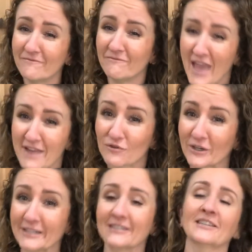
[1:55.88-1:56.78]
Favorite,
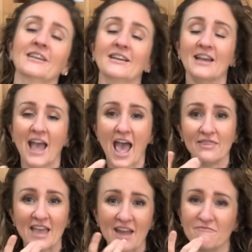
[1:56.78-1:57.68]
and
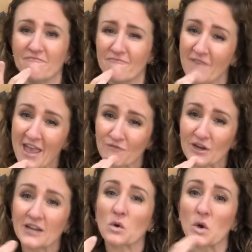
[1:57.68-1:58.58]
then
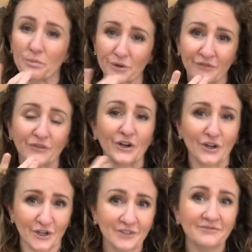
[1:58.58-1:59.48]
favorite or
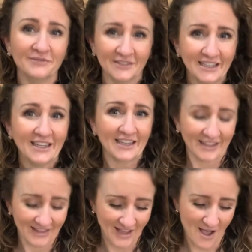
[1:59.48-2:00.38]
prefer,
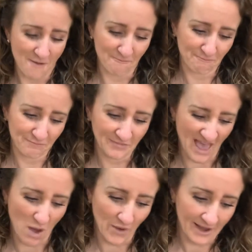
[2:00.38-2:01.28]

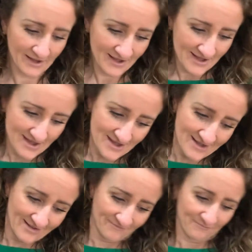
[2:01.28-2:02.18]
that way.
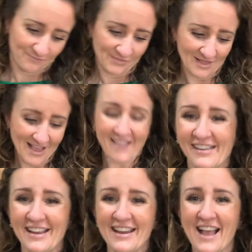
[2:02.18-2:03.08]
Let's
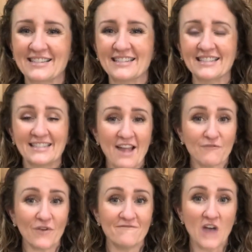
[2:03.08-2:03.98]
next is a sign
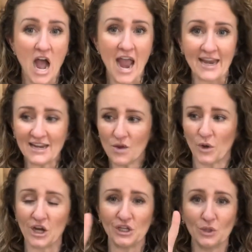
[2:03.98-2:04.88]
for fine. We're
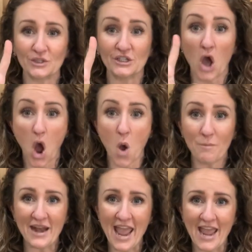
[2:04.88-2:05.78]
going to use an
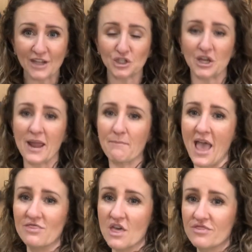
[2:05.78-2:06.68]
open hand shape,
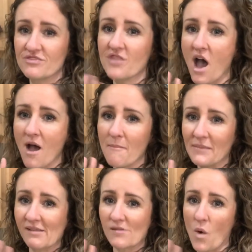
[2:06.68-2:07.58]
and the thumb
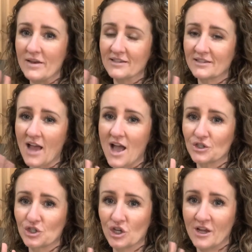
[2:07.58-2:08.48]
is going to
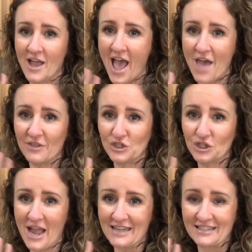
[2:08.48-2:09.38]
touch at the
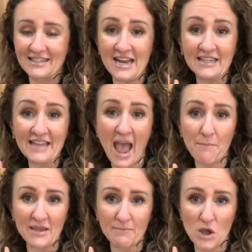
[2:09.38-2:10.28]
chest in a
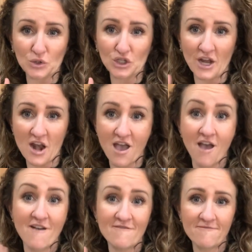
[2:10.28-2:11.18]
tapping motion.
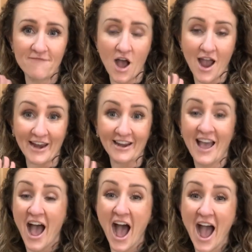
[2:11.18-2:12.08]
Fine.
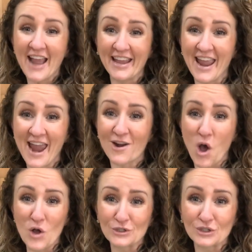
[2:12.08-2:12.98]
I can
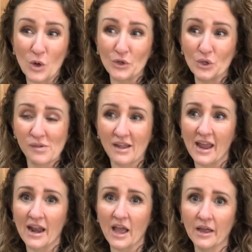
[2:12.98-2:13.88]
also use it
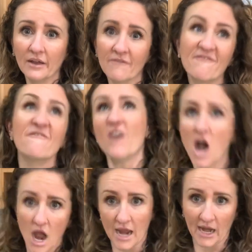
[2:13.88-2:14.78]
in a
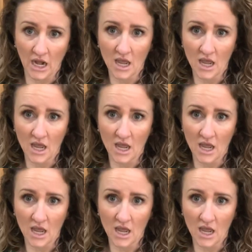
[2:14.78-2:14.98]
fine,